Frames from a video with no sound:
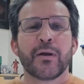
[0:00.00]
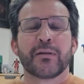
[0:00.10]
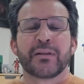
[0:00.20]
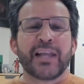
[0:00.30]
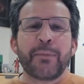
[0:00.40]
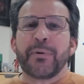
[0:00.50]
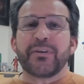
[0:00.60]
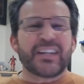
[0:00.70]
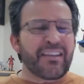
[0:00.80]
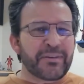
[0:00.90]
The Tate
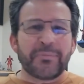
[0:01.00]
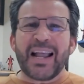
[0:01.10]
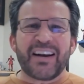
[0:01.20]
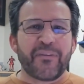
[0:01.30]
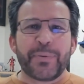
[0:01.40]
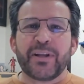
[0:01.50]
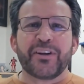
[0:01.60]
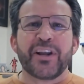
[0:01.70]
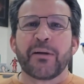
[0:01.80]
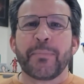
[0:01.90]
brothers have some kind of appeal to
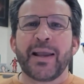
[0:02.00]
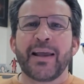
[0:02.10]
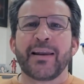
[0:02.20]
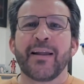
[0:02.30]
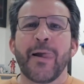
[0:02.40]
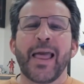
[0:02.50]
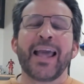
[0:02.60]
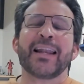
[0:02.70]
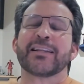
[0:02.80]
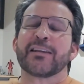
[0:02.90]
young men,
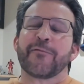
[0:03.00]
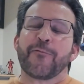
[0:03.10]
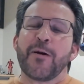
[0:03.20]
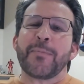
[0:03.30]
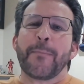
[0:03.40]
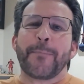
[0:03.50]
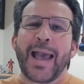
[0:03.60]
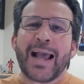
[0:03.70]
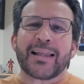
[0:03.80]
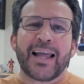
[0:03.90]
and it's from a
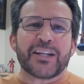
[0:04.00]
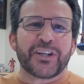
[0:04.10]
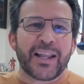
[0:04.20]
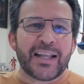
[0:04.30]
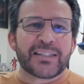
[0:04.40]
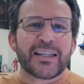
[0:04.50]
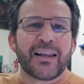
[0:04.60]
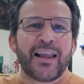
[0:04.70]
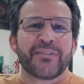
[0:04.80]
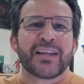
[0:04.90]
backlash against the
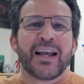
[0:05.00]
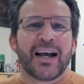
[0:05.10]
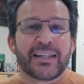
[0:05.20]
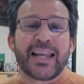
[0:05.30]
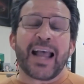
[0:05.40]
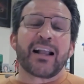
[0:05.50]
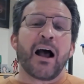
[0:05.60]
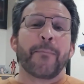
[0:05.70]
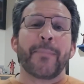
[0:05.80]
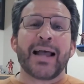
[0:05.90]
left's attack
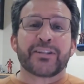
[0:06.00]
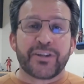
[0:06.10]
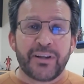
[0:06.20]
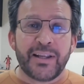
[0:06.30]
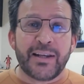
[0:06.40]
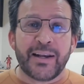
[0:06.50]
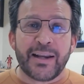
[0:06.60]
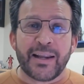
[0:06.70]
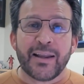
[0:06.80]
on masculinity